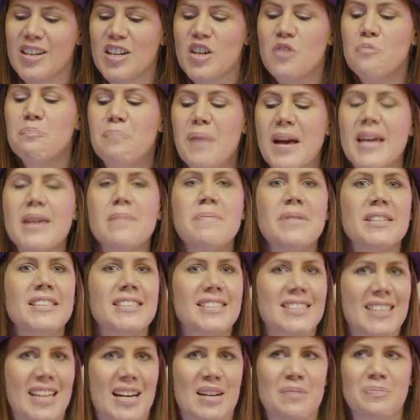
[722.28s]
Baby
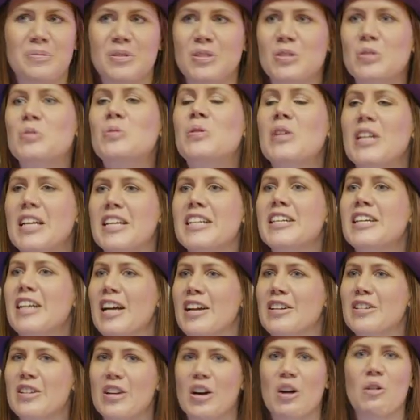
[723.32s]
steps really can
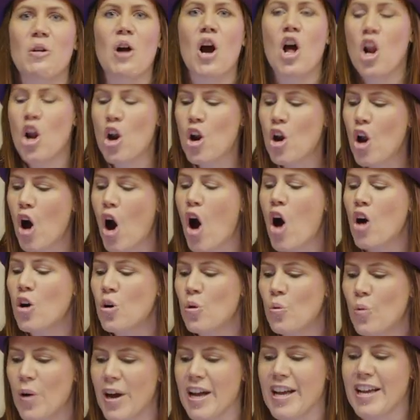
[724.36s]
go a long
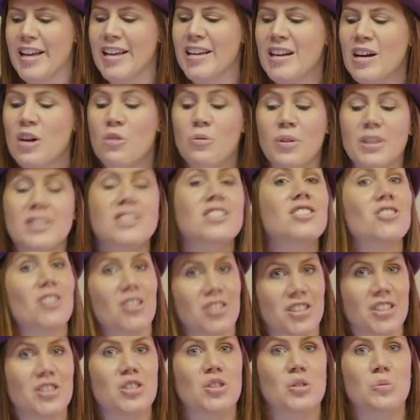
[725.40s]
way when
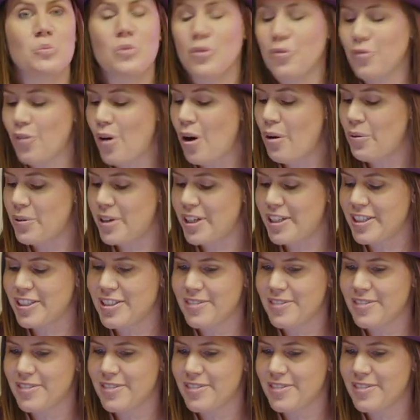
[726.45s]
starting to move forward.